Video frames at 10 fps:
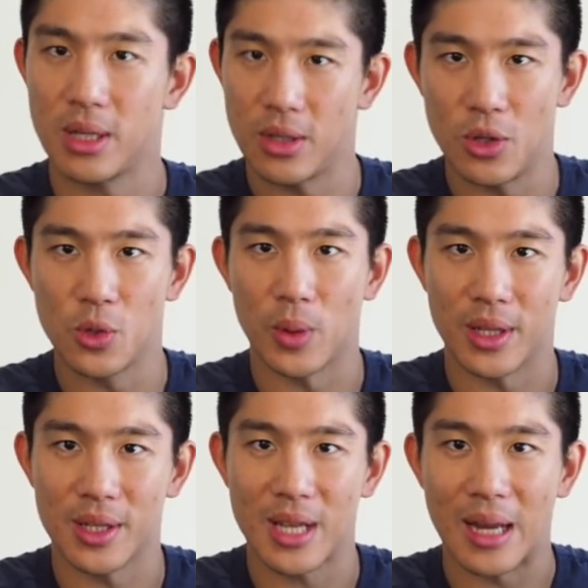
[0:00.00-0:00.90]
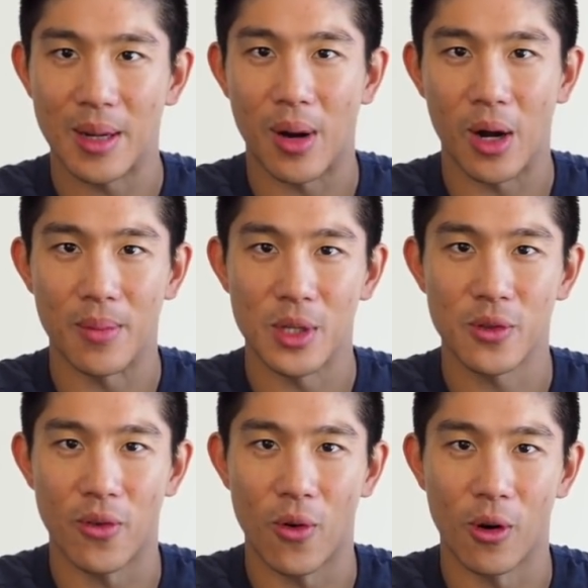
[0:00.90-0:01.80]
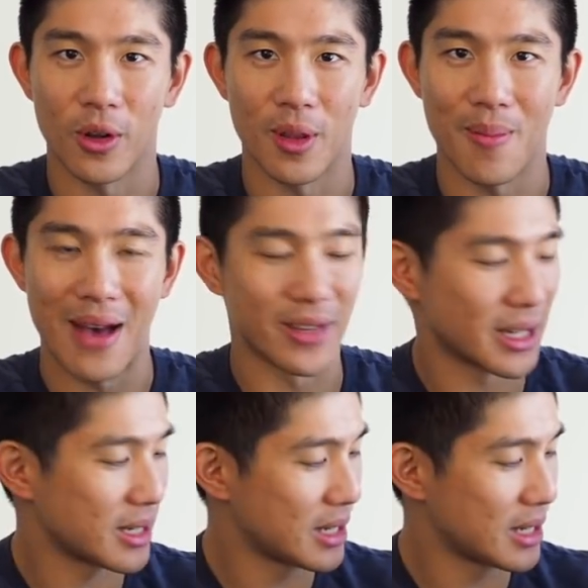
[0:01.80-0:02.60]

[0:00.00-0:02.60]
use one of the side compartments for the Mavic